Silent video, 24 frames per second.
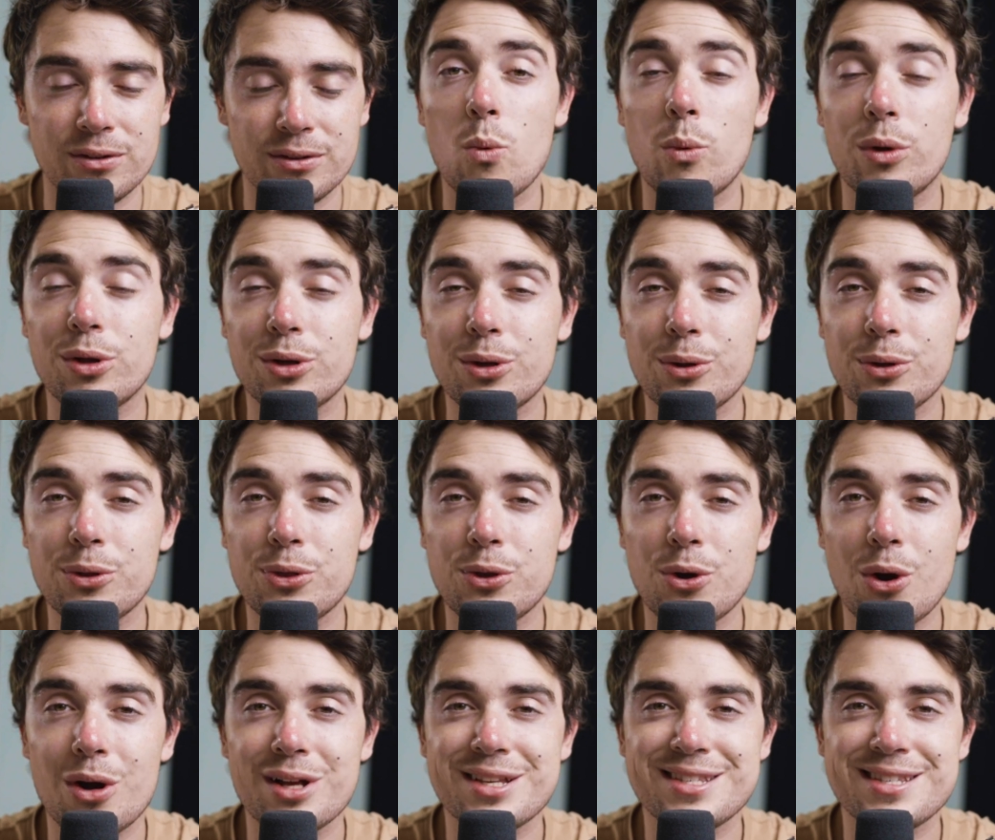We'll go
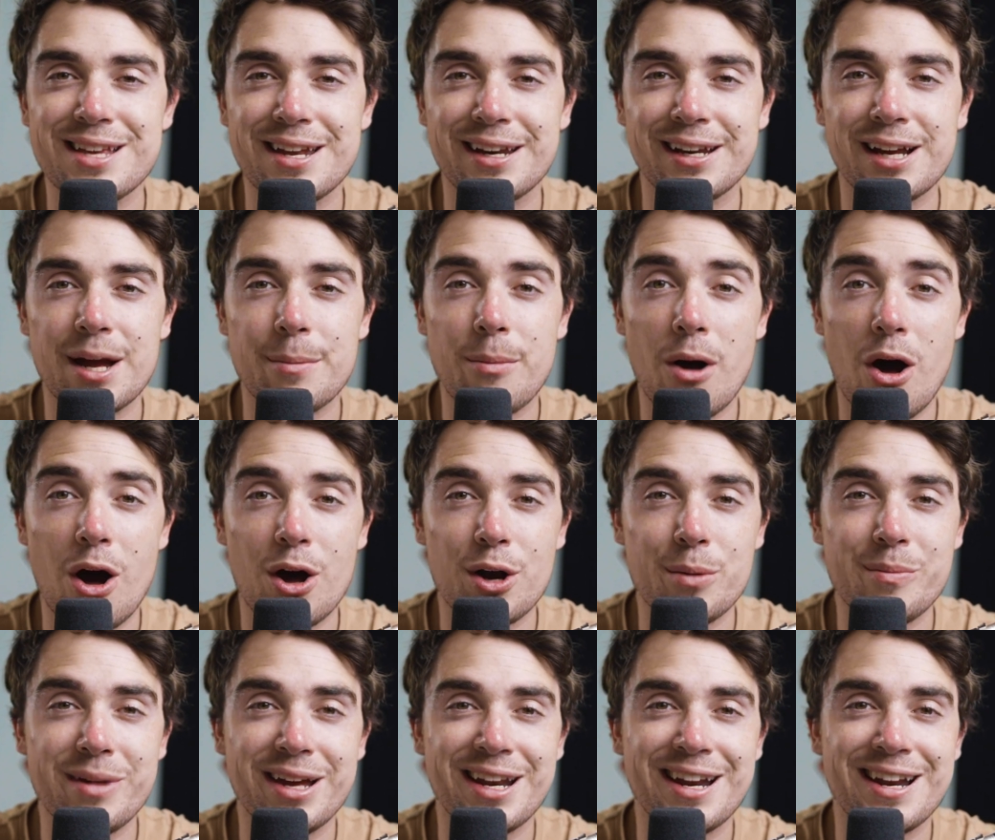through on setting up
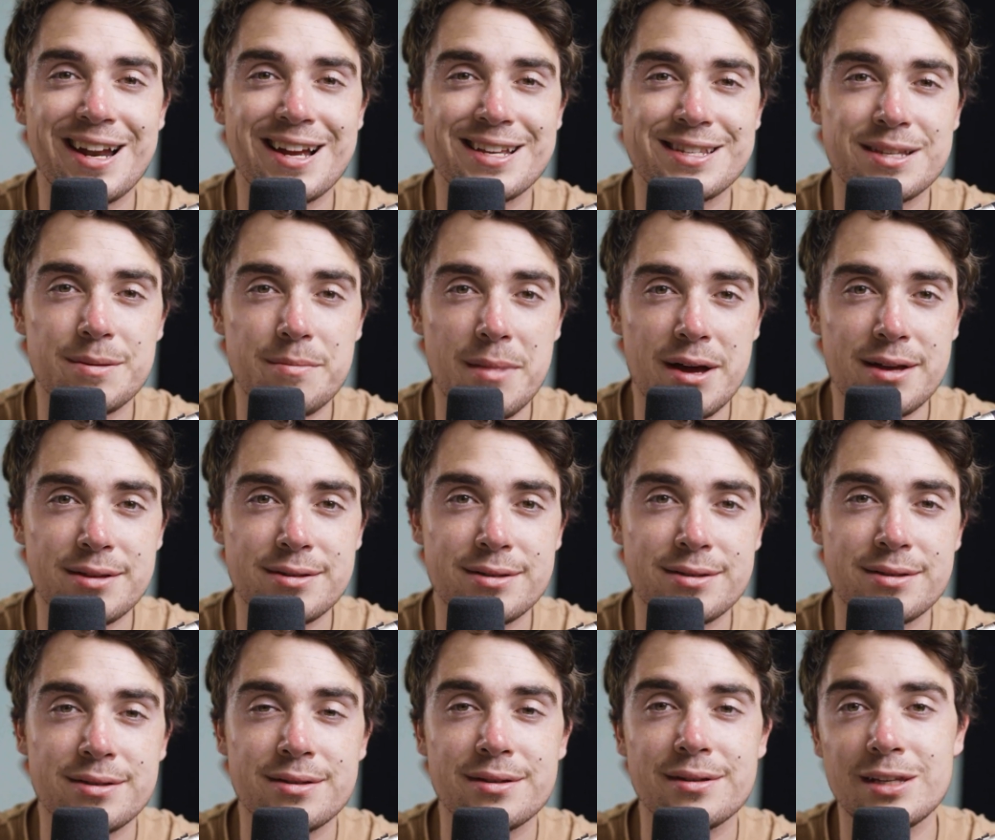automated
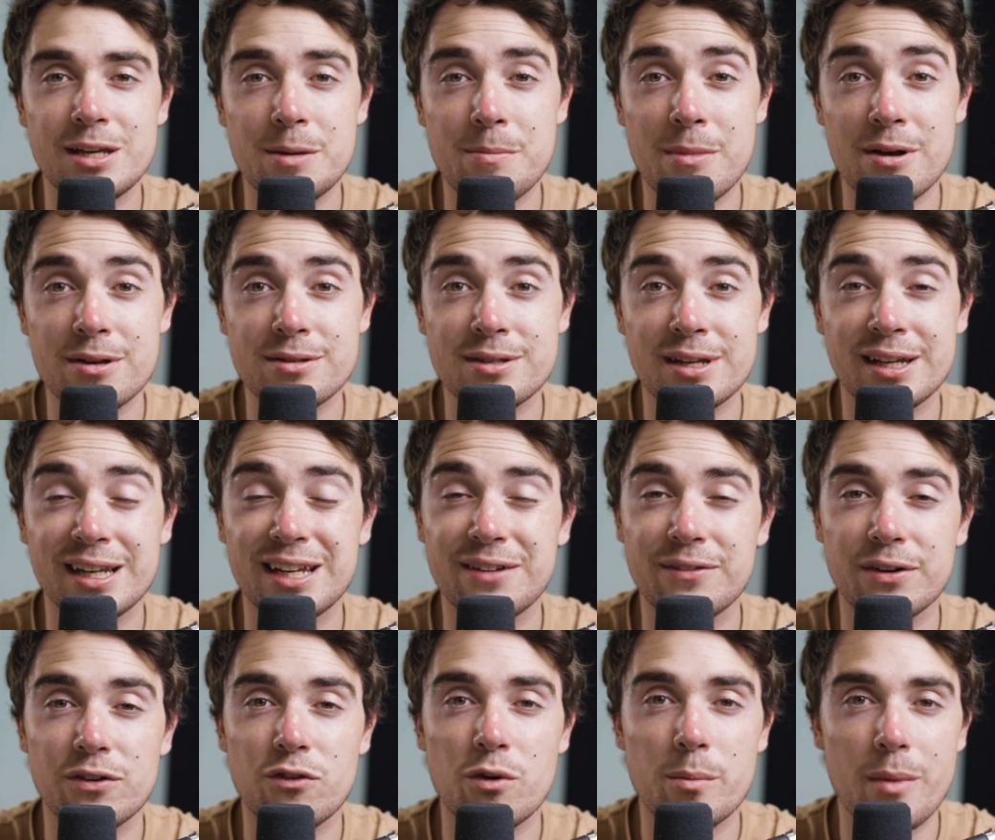SMS, emails, and
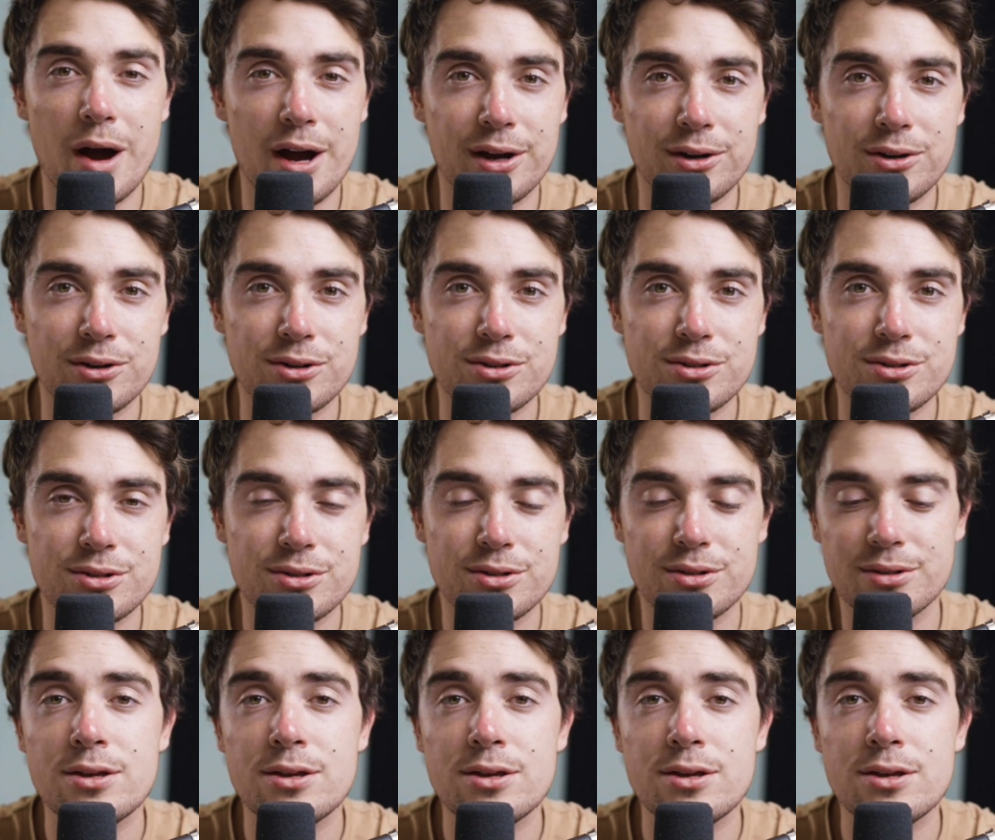even reminders.